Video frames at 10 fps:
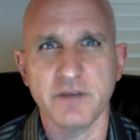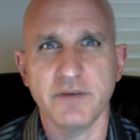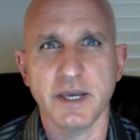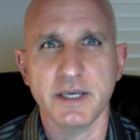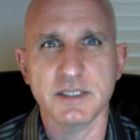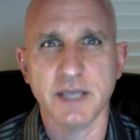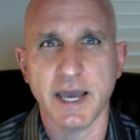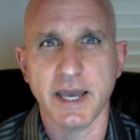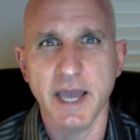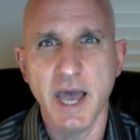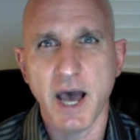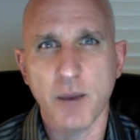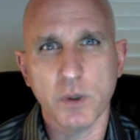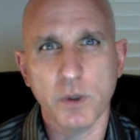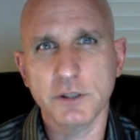of ASA, I
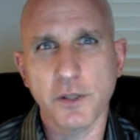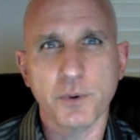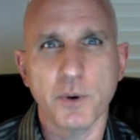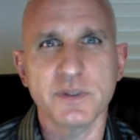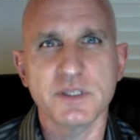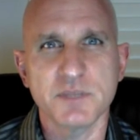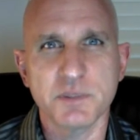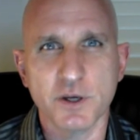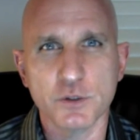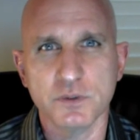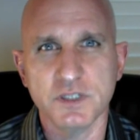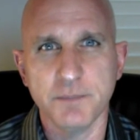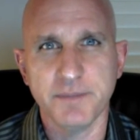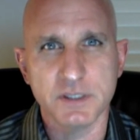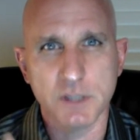wanted to throw in some special
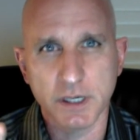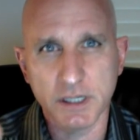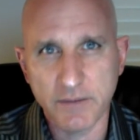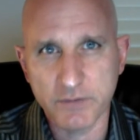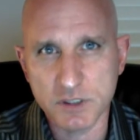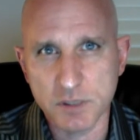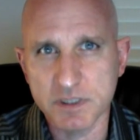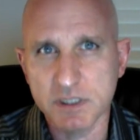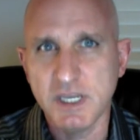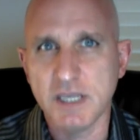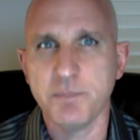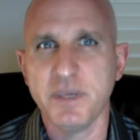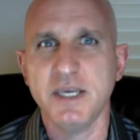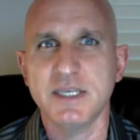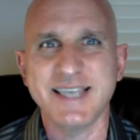tidbits. So I'm going to give you some sneak
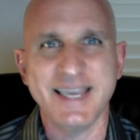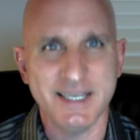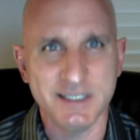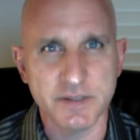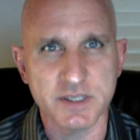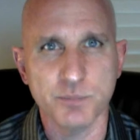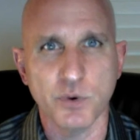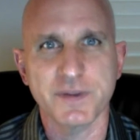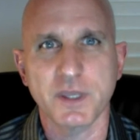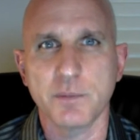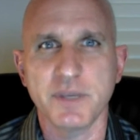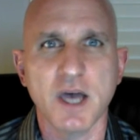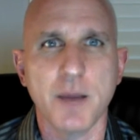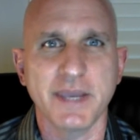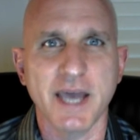peeks into this book that'll be
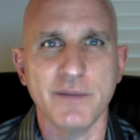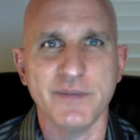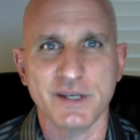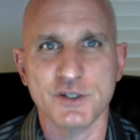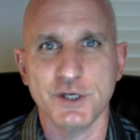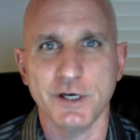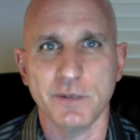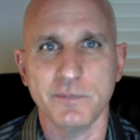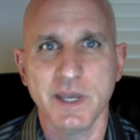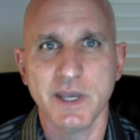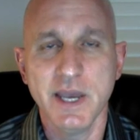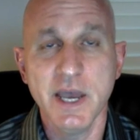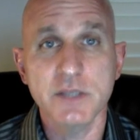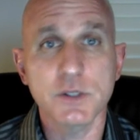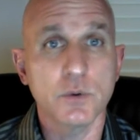coming out next year.
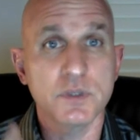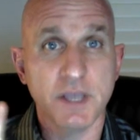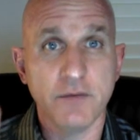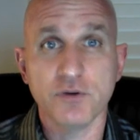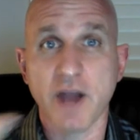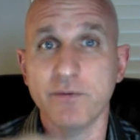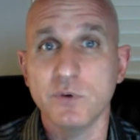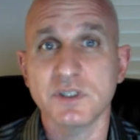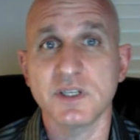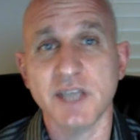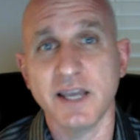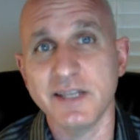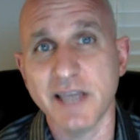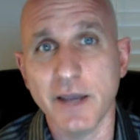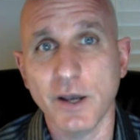So safe travels to San
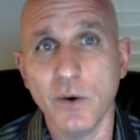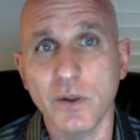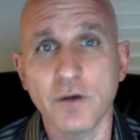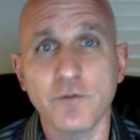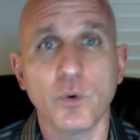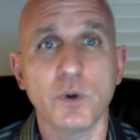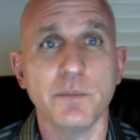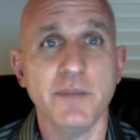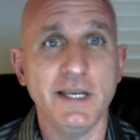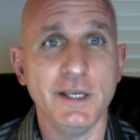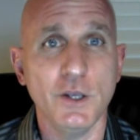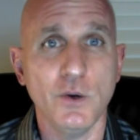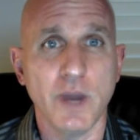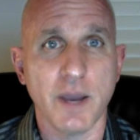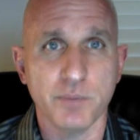Diego. I look forward to meeting
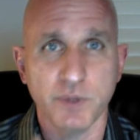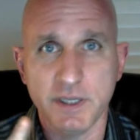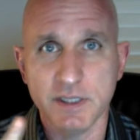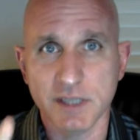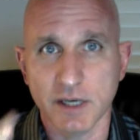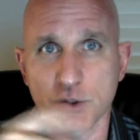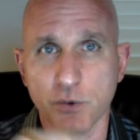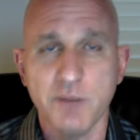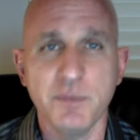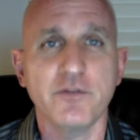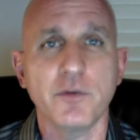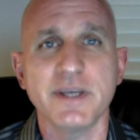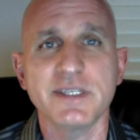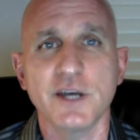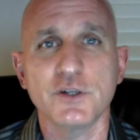you. And please join me for my
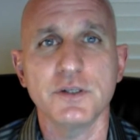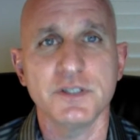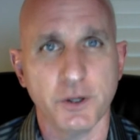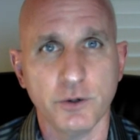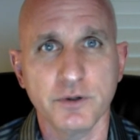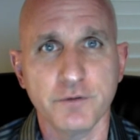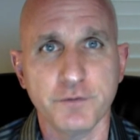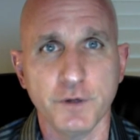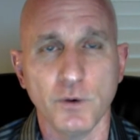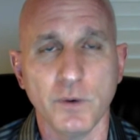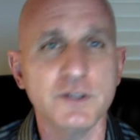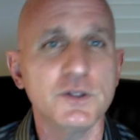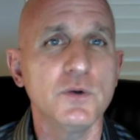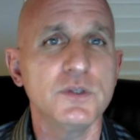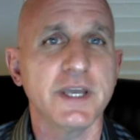session Zero to Fill on
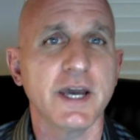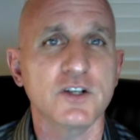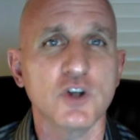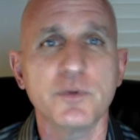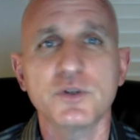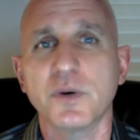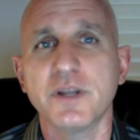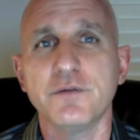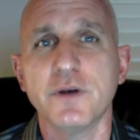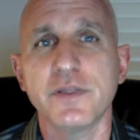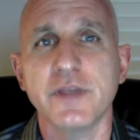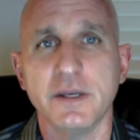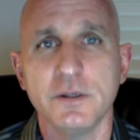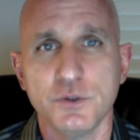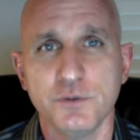Tuesday, October 25th
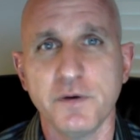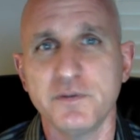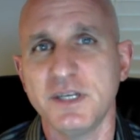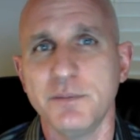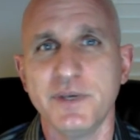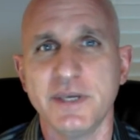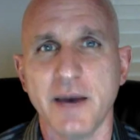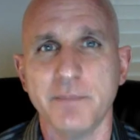at 2:15 p.m.